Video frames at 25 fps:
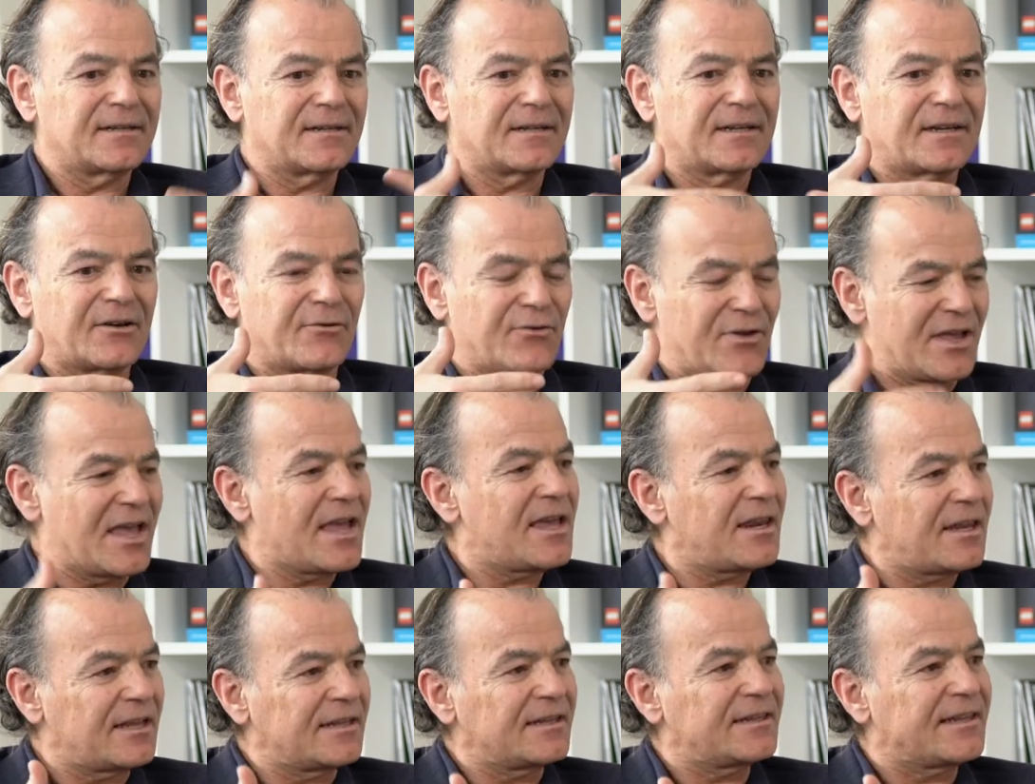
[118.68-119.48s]

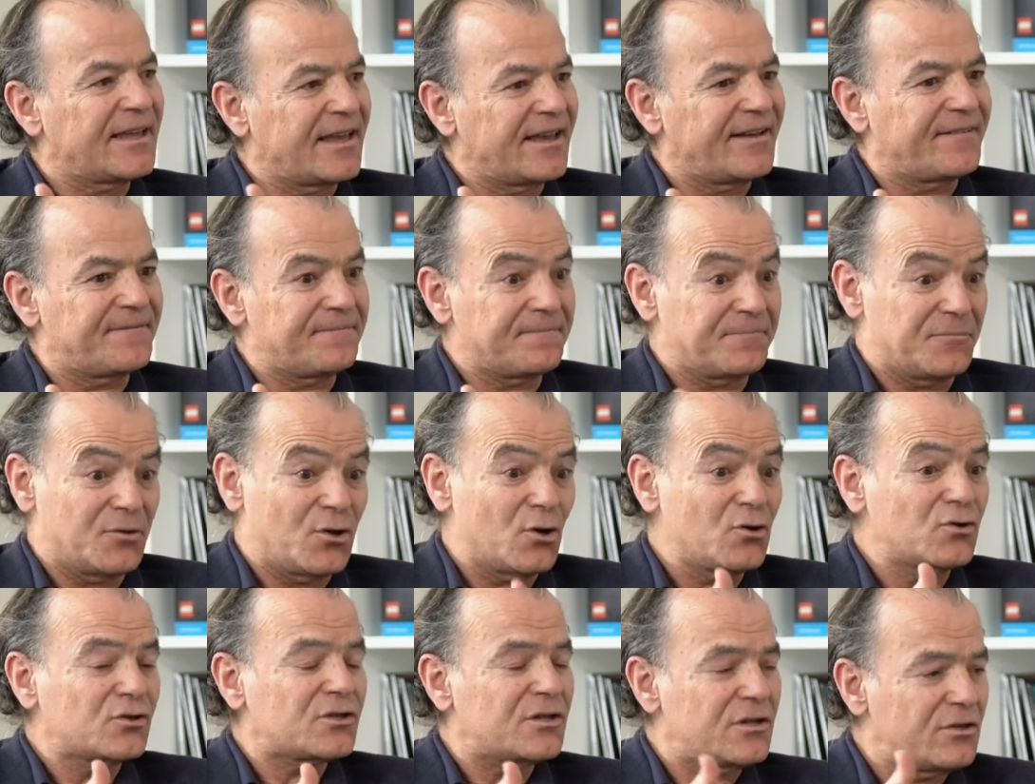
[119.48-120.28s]
creating
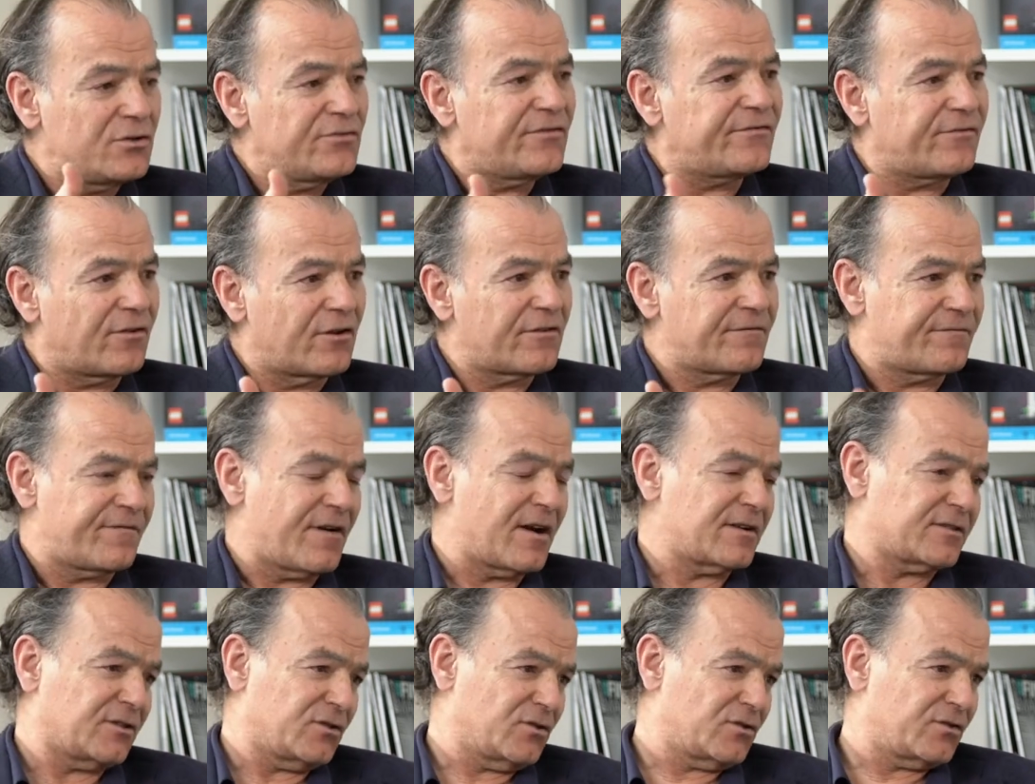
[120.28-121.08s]
those new form
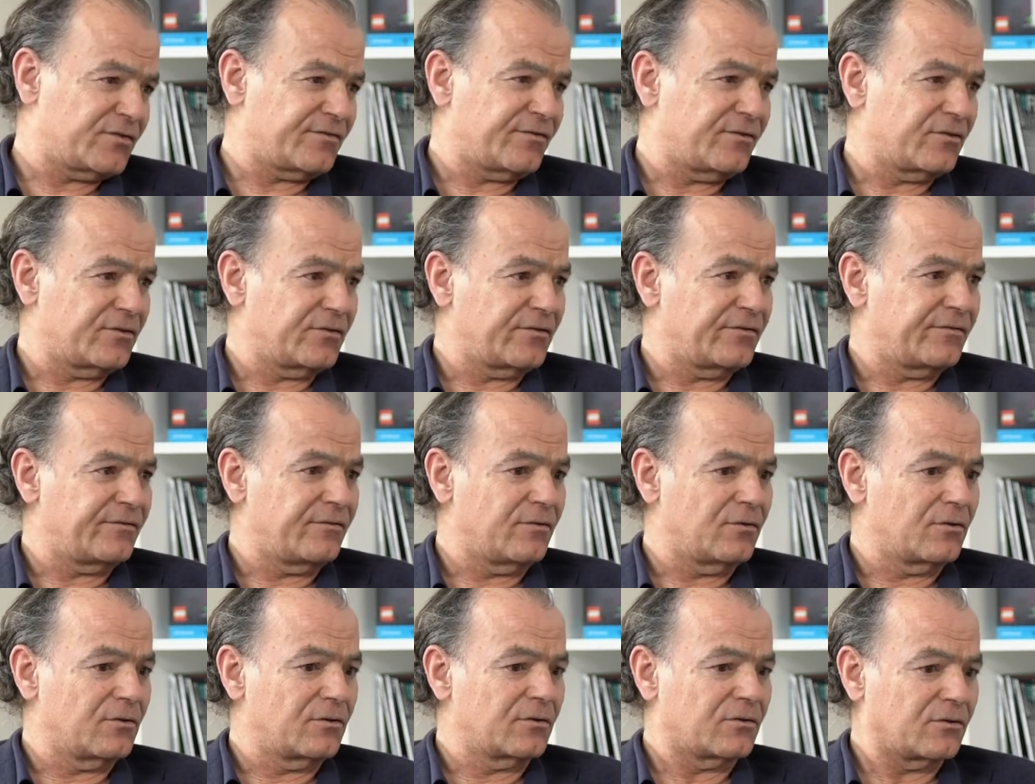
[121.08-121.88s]
factors
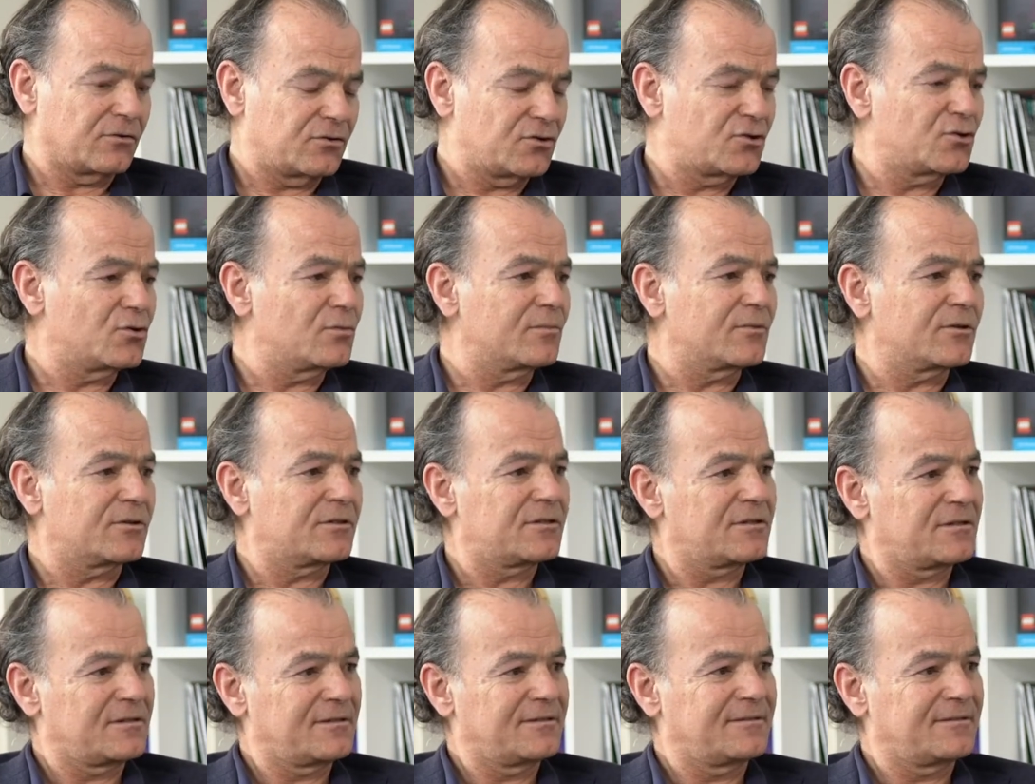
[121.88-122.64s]
for consumers.